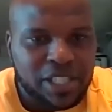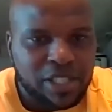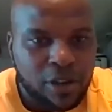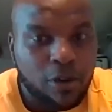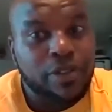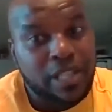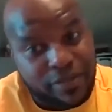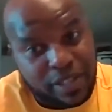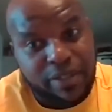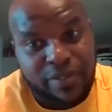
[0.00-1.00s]
year. Hopefully,
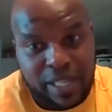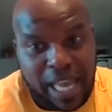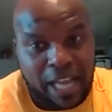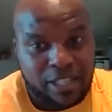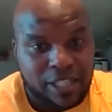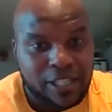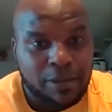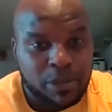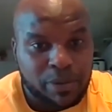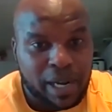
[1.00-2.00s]
if it actually
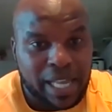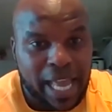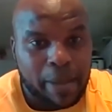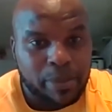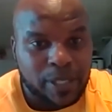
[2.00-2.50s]
comes around to happen.